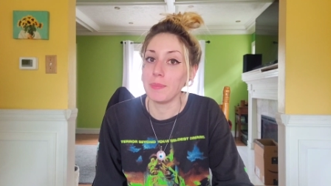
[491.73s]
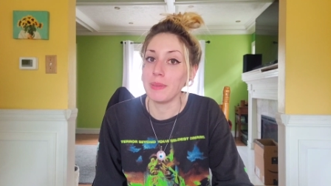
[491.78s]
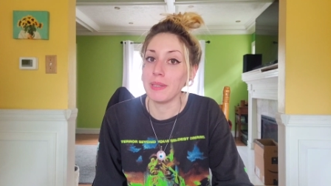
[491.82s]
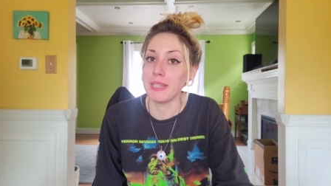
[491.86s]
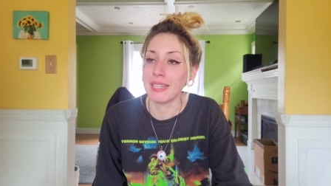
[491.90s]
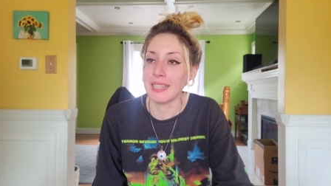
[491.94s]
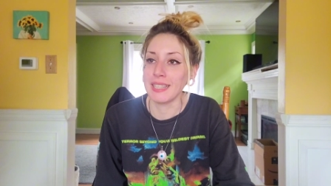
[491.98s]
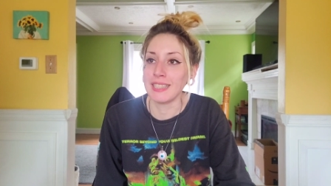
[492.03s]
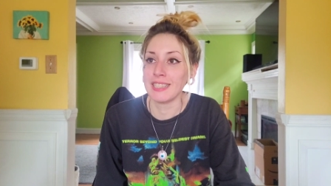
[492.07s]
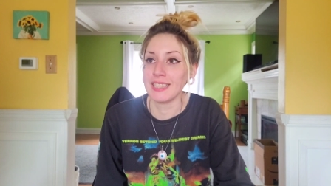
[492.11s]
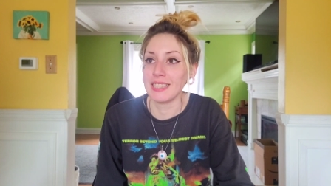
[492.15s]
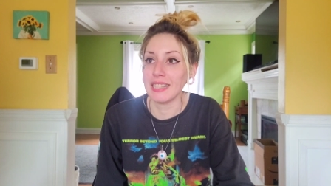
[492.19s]

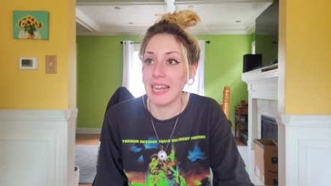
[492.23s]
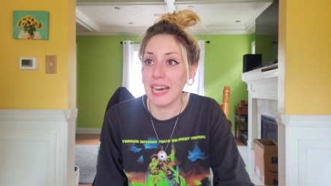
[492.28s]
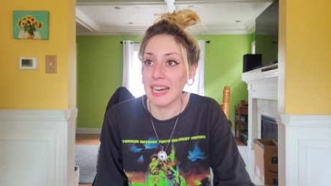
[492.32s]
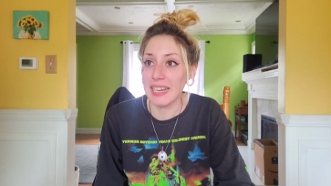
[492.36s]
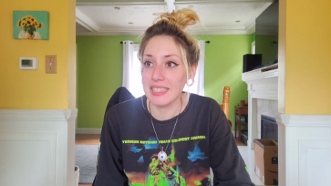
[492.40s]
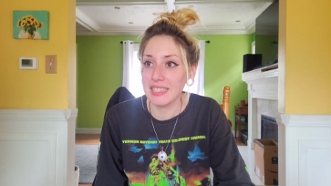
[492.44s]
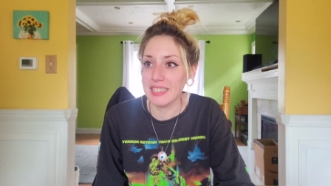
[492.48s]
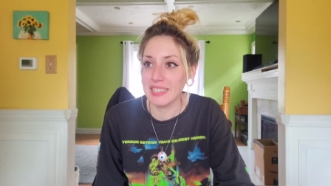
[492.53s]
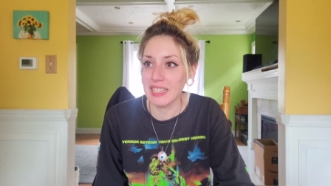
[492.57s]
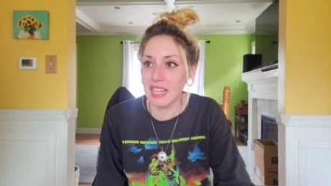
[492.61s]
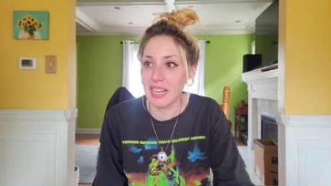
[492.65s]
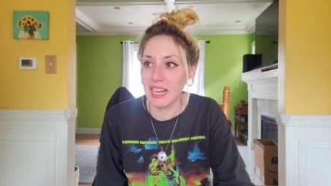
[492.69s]
because
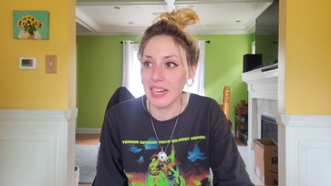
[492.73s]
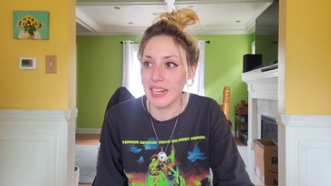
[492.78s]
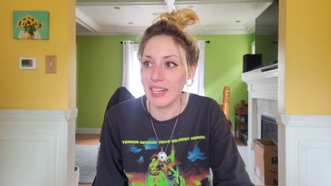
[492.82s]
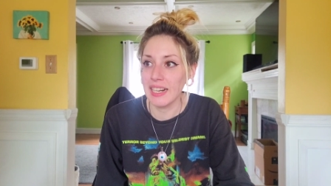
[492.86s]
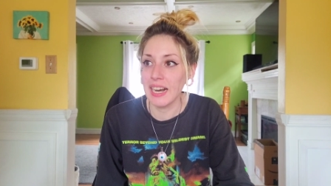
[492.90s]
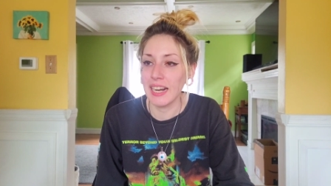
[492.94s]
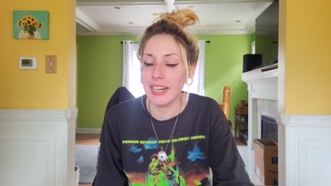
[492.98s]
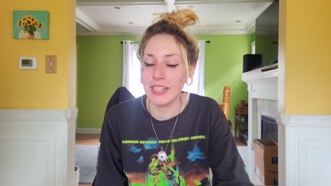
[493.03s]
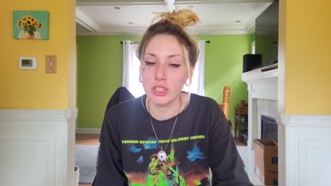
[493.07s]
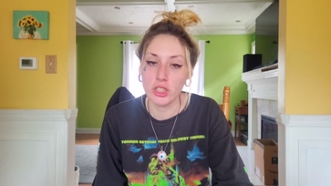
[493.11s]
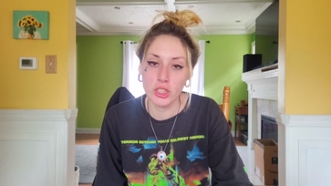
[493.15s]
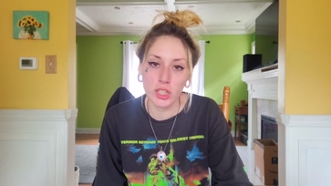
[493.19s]
last night
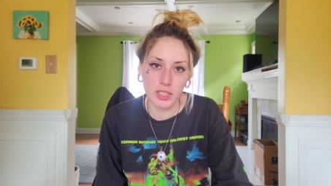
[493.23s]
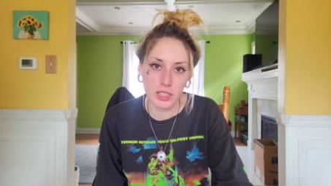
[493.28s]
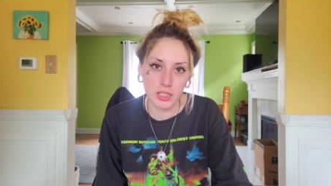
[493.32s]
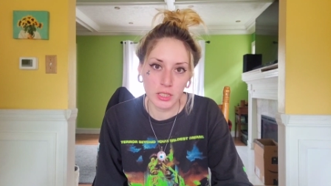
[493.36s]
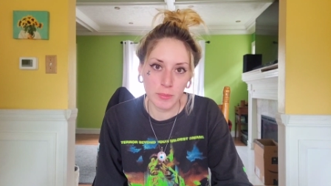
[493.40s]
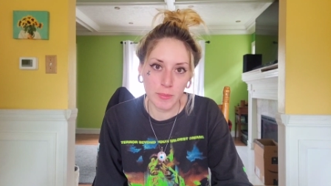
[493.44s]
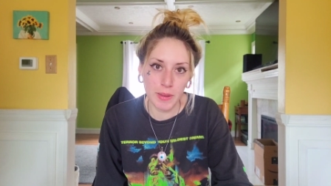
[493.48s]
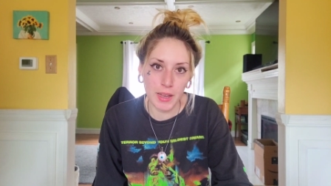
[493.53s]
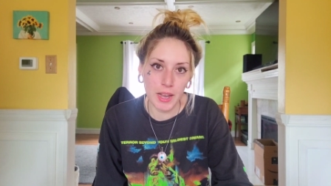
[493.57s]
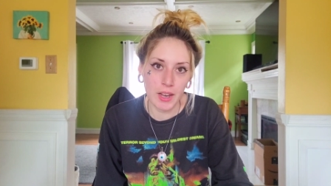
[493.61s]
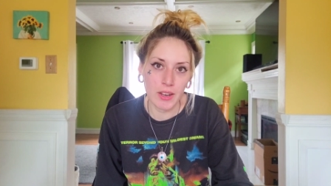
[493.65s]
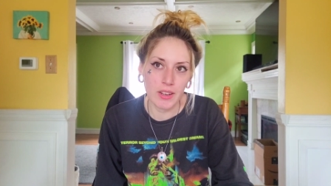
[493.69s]
I checked
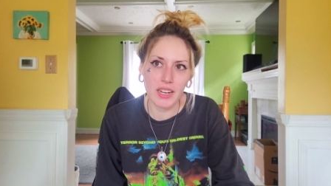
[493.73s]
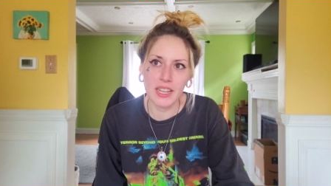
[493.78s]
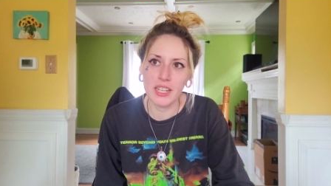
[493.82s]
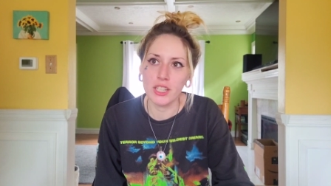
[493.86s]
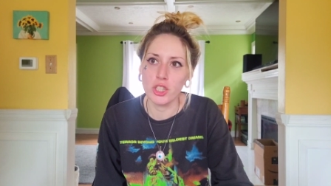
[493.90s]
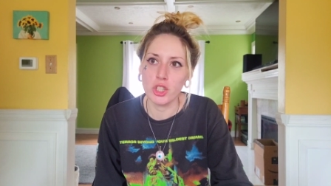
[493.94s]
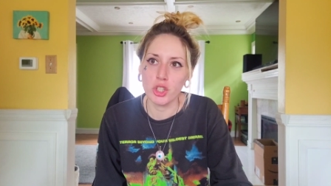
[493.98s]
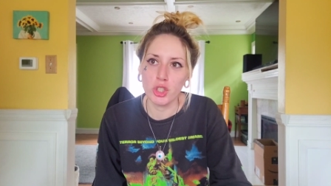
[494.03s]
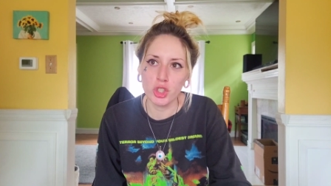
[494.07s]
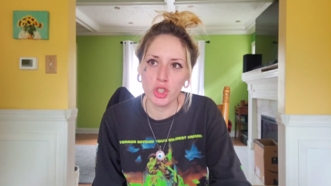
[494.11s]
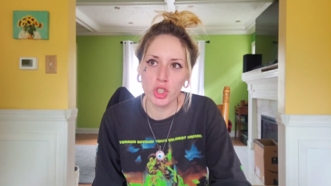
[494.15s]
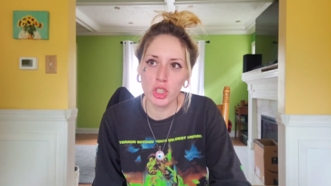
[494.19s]
them out and
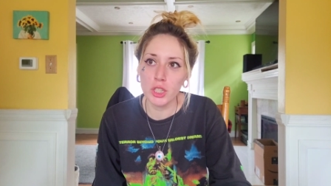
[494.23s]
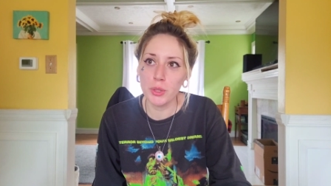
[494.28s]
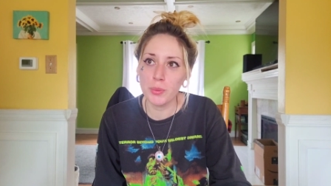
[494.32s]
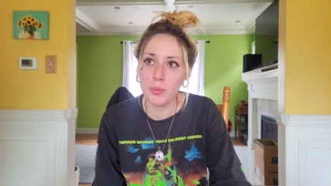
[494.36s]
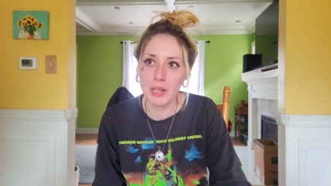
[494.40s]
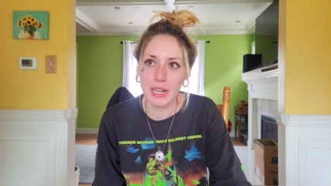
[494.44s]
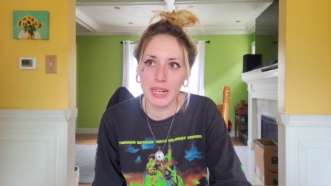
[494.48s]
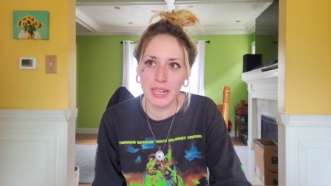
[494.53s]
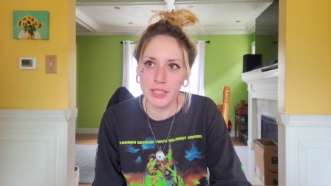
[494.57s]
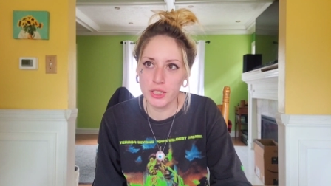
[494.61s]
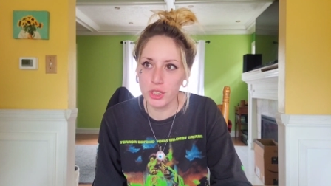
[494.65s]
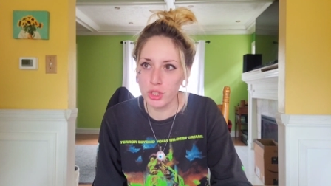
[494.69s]
usually
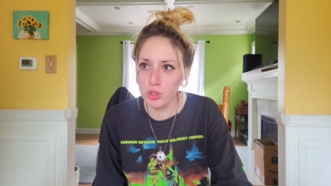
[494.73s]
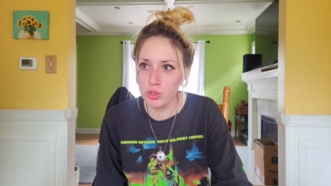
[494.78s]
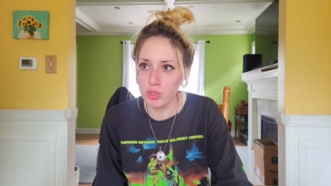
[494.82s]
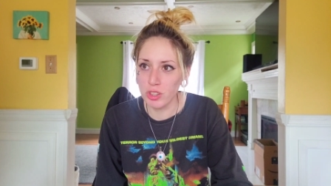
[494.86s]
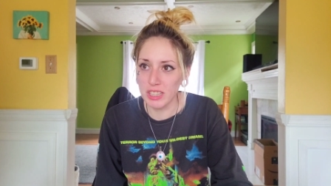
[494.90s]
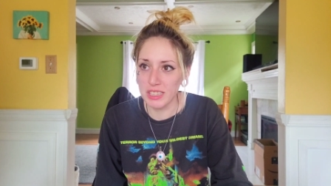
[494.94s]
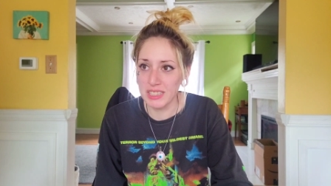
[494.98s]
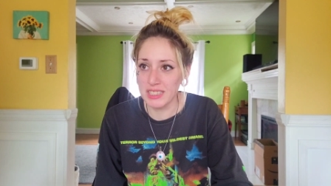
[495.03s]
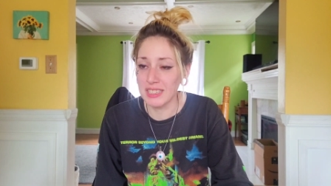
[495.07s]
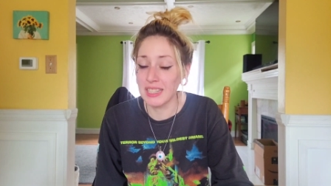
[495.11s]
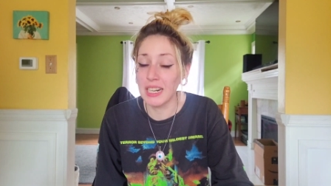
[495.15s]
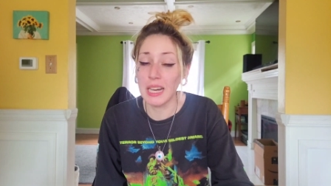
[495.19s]
when I do
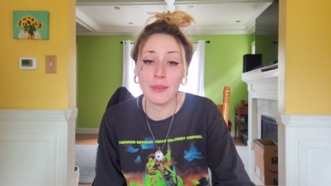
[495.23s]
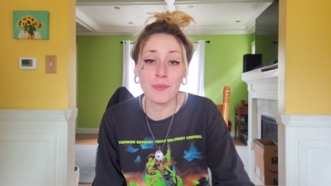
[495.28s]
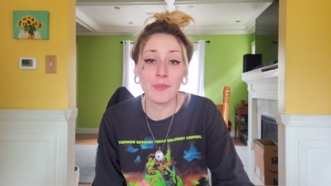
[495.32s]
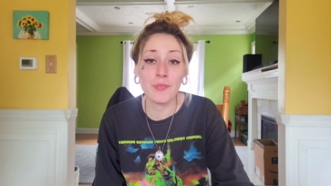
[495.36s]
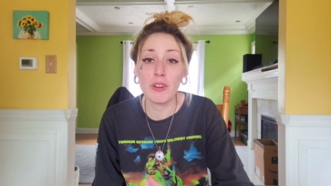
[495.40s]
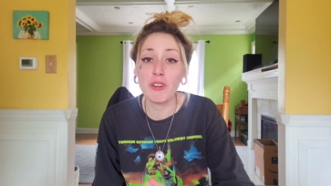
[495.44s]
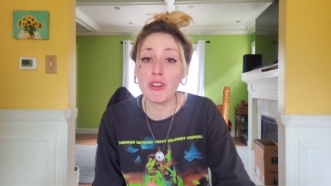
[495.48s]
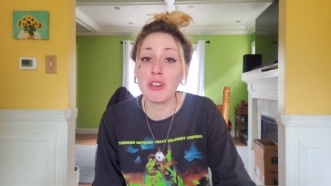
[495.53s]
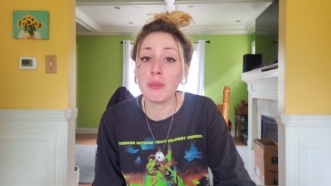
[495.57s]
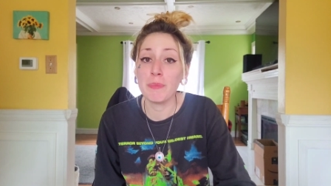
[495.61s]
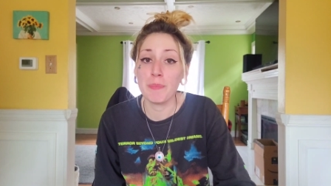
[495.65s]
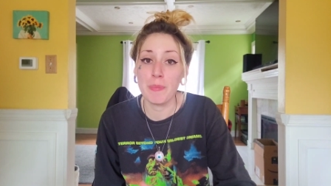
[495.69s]
resin, I'm
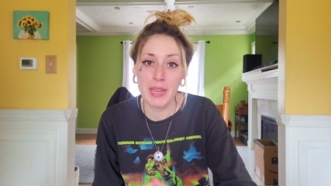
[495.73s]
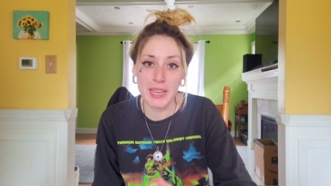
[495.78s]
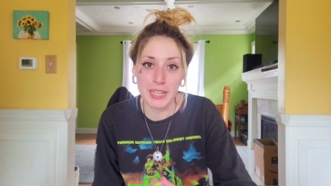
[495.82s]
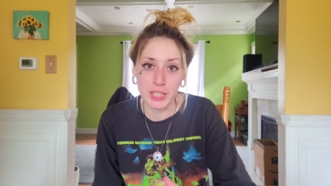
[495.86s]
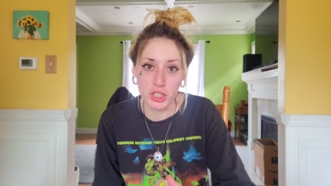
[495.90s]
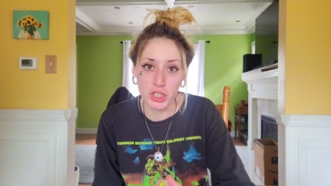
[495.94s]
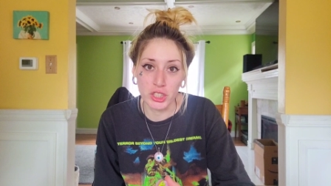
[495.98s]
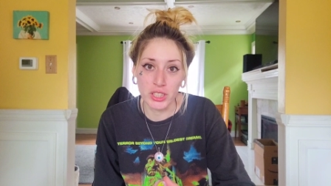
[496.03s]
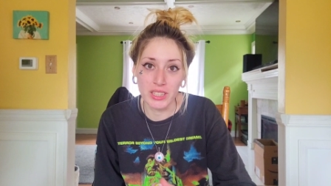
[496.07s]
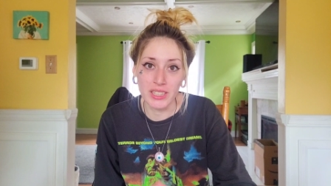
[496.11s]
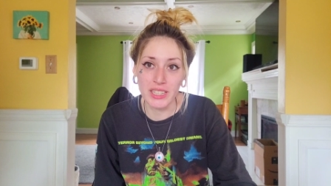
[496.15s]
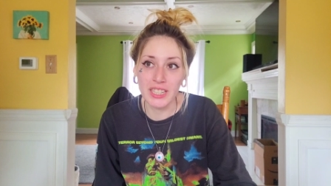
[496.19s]
very
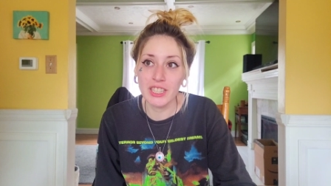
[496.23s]
impatient.